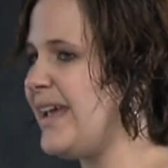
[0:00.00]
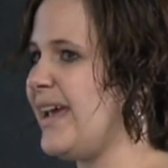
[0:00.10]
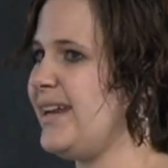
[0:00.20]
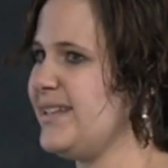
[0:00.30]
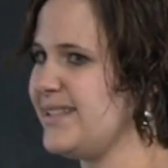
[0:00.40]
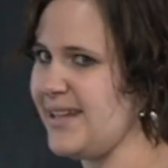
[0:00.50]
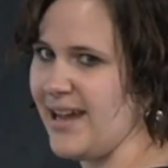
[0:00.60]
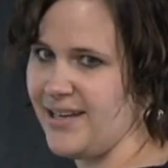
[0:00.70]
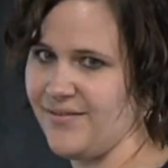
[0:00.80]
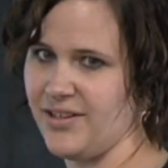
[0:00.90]
and he's
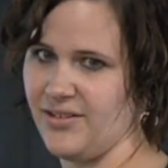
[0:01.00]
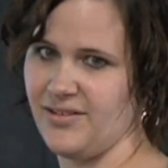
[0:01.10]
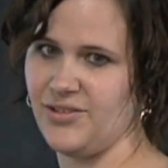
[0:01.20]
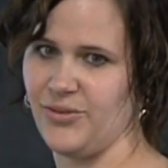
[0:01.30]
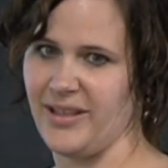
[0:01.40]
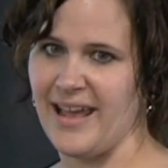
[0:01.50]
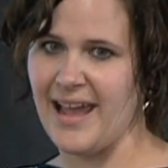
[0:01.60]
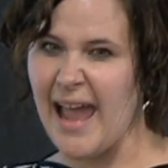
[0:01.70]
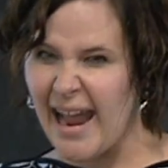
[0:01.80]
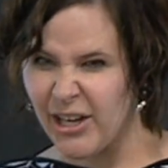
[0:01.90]
not even doing
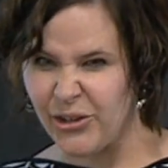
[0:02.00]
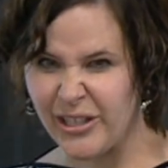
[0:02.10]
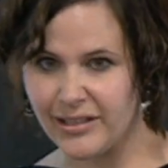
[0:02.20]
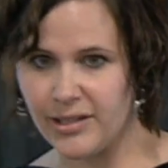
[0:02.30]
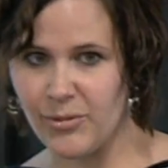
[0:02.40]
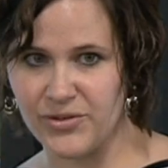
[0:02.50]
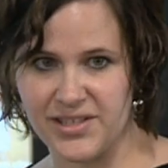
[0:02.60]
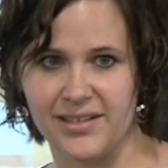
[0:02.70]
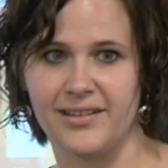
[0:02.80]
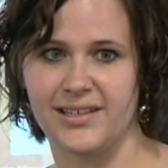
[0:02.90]
that accurately
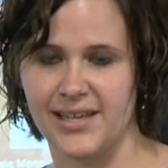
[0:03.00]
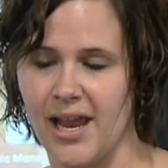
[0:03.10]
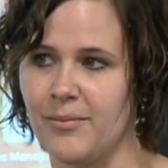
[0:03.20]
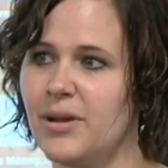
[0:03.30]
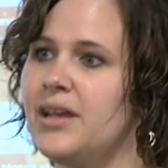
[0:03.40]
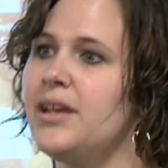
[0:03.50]
most of the time.